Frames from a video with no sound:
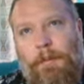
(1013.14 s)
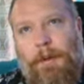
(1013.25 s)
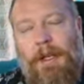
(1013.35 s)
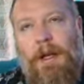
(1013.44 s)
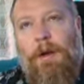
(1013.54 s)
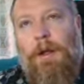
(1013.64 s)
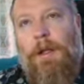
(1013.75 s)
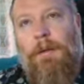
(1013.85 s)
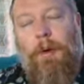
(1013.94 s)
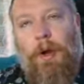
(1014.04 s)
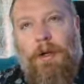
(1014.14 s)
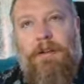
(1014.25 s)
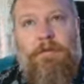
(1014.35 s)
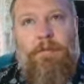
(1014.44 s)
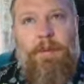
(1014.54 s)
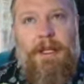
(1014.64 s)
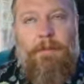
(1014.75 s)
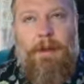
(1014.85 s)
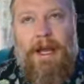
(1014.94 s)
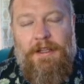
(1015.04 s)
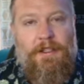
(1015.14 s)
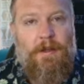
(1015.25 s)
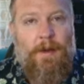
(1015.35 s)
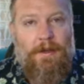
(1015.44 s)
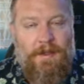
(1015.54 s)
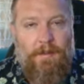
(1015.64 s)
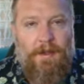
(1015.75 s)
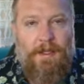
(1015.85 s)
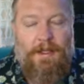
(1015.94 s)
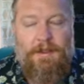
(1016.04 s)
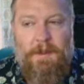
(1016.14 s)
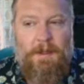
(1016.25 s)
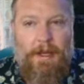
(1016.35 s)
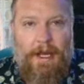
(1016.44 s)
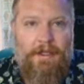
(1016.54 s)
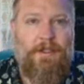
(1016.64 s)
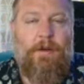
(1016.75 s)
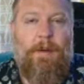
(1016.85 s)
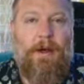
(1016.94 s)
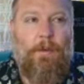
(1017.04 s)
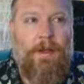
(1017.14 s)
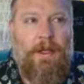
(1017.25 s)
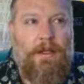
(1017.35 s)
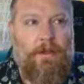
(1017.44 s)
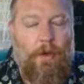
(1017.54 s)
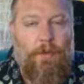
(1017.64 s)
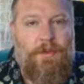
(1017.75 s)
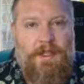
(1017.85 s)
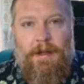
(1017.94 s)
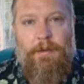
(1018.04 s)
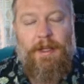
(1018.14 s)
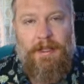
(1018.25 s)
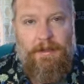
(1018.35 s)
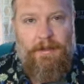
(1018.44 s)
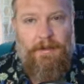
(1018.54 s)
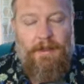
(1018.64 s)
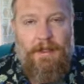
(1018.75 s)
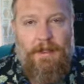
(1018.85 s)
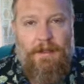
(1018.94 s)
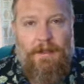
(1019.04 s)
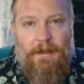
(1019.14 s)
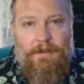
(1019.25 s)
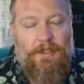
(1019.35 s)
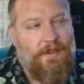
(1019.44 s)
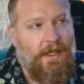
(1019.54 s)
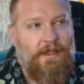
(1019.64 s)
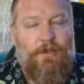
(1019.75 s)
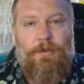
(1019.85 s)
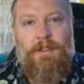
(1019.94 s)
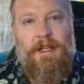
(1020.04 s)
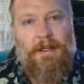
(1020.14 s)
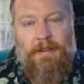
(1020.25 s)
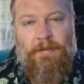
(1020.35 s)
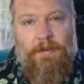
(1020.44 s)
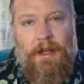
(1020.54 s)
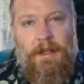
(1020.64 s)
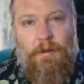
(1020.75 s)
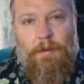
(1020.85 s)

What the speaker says: But part of being passionate about something is being passionate about when it goes downhill. Just like True Detective, right?